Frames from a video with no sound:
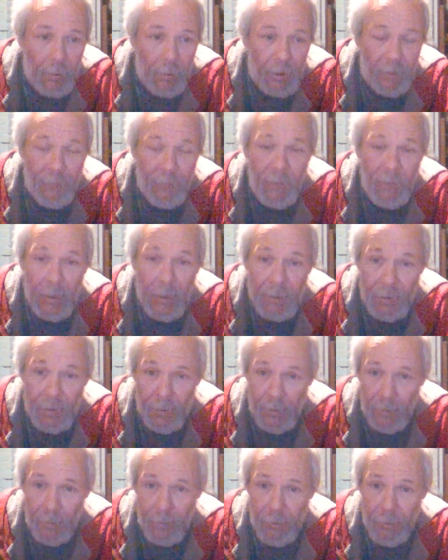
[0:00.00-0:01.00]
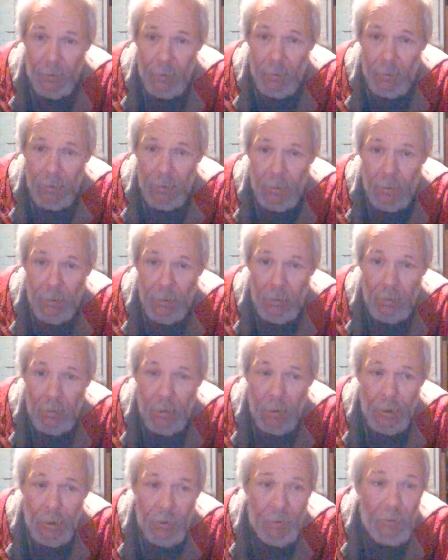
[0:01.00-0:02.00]
You're a fucktard.
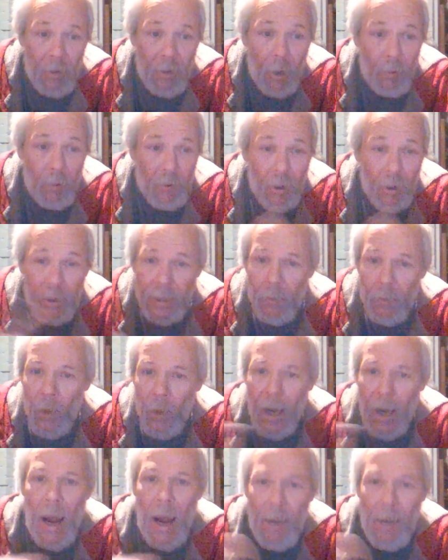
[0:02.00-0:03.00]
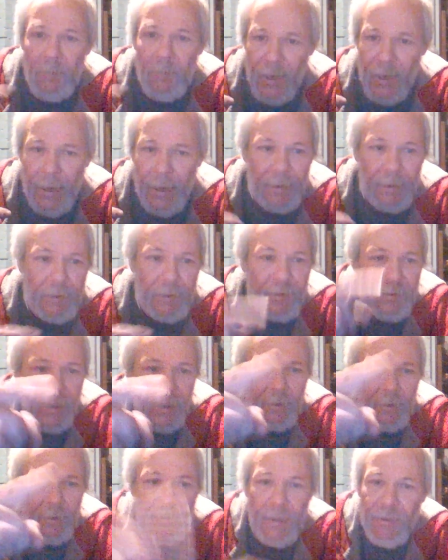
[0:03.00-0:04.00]
You go look at what I'm saying
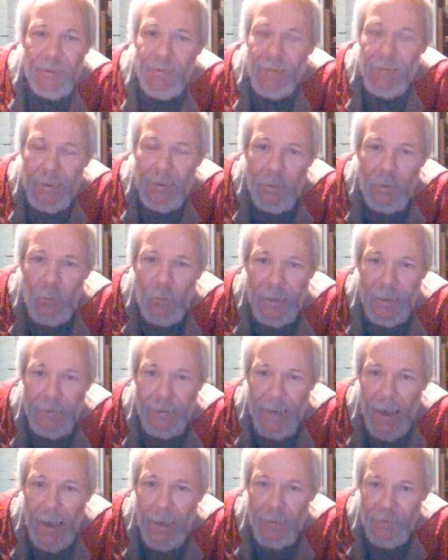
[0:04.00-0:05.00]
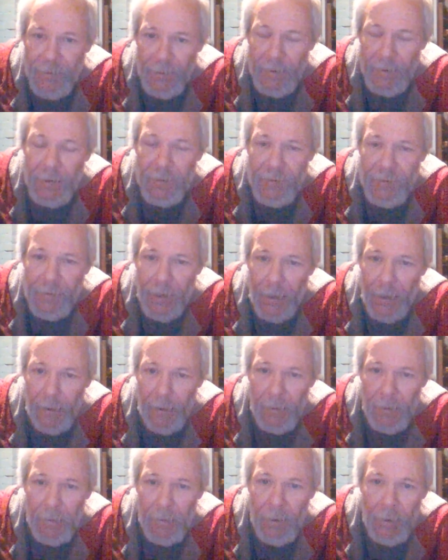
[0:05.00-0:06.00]
instead of listening to what Dazza is
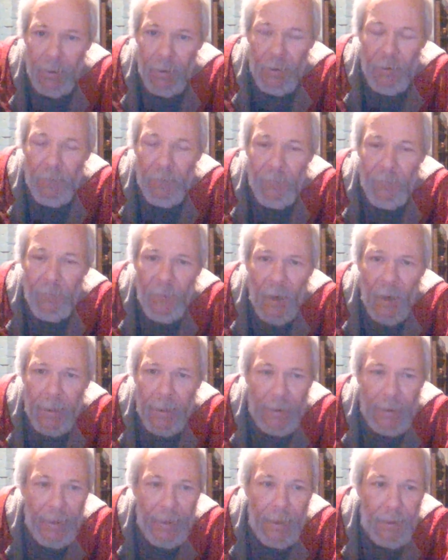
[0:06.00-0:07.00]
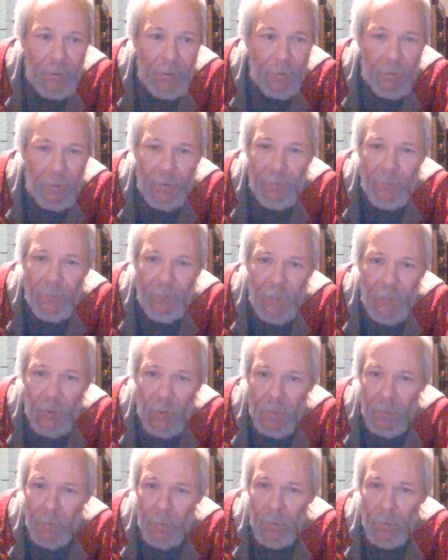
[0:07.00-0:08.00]
saying, you fucking ignorant
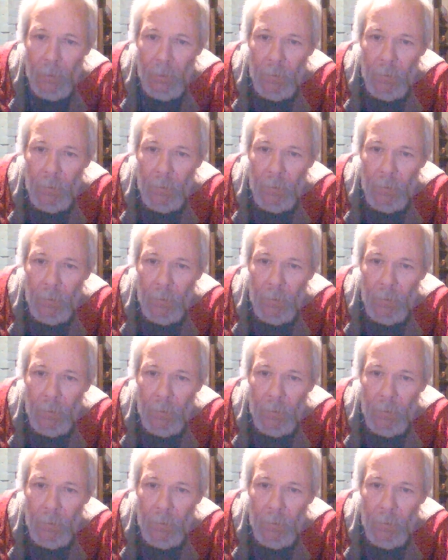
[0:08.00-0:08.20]
fool.